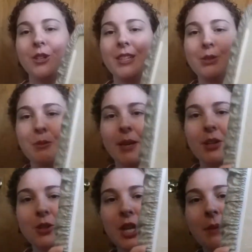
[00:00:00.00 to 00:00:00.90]
surely do a
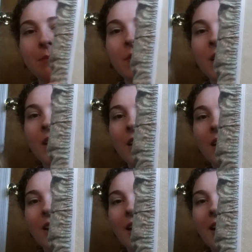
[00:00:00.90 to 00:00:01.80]
better job.
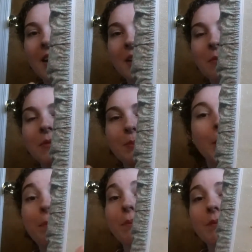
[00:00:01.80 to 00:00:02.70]

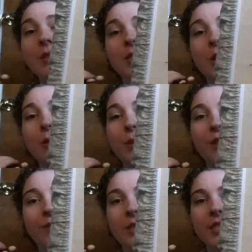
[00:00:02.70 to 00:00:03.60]
But so
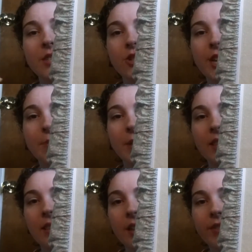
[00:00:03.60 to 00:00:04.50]
beautiful stitched up. I
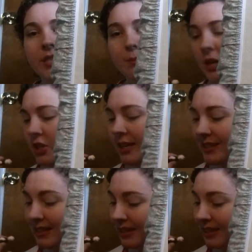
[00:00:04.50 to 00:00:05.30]
love this project.